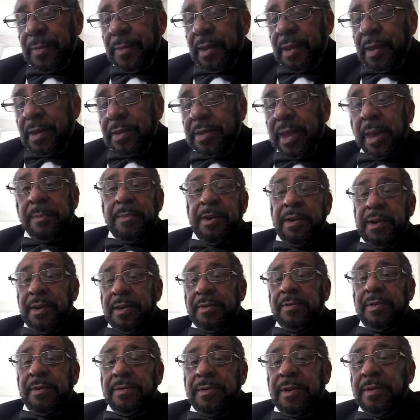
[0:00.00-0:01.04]
Because I've been here
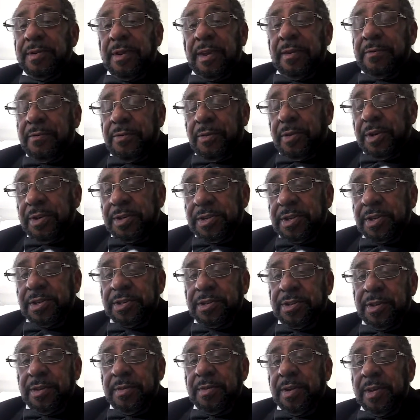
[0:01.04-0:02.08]
in 46
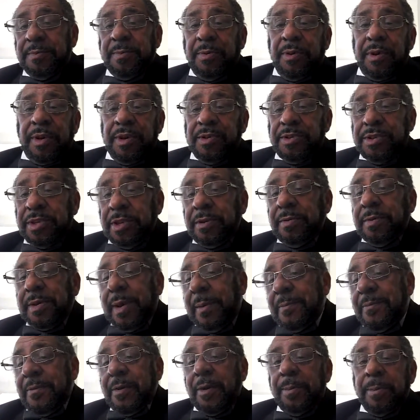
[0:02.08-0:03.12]
too. He's born in June,
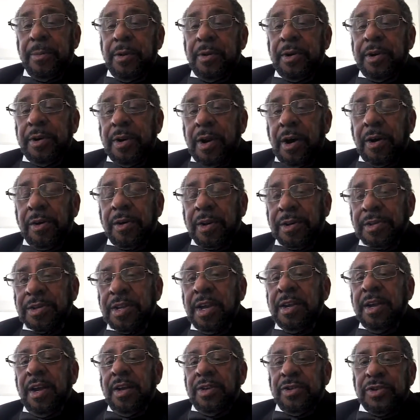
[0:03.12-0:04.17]
I'm born in August.
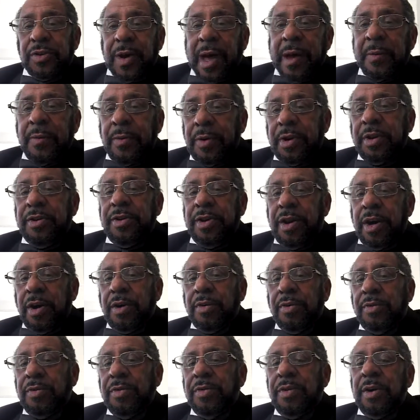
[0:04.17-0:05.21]
So I want to
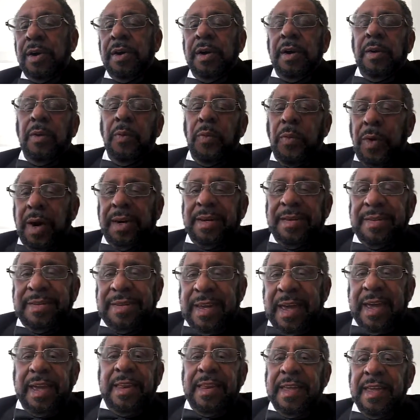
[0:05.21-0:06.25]
know what
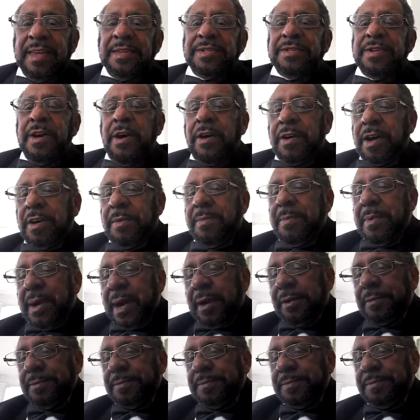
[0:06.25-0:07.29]
date he's talking
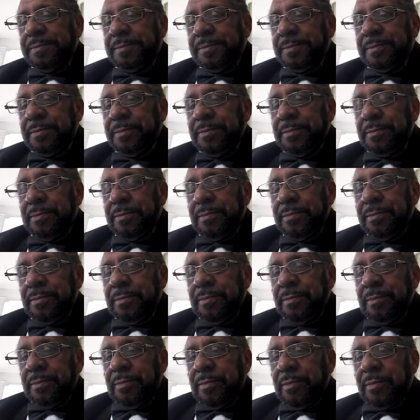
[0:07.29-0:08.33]
about
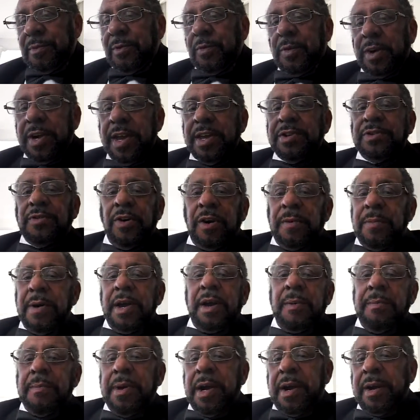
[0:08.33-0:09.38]
where he's going to make
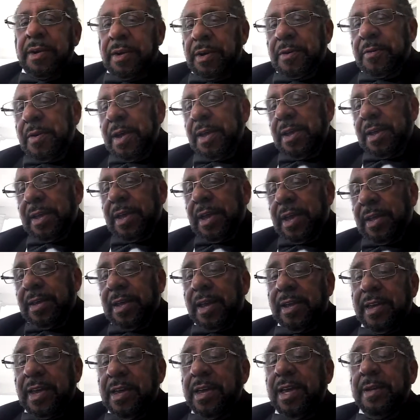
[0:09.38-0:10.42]
America great again. Now,
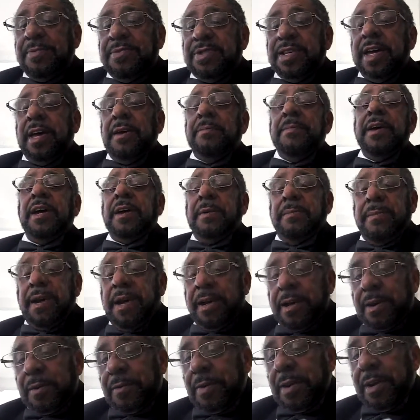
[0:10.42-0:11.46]
he keeps saying make
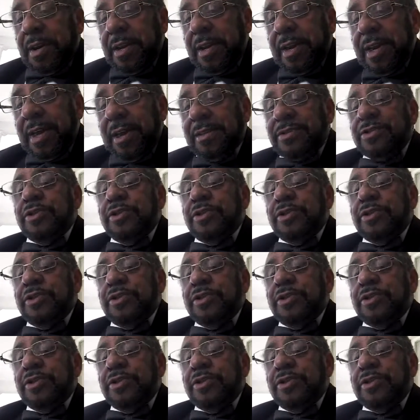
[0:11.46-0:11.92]
America great again.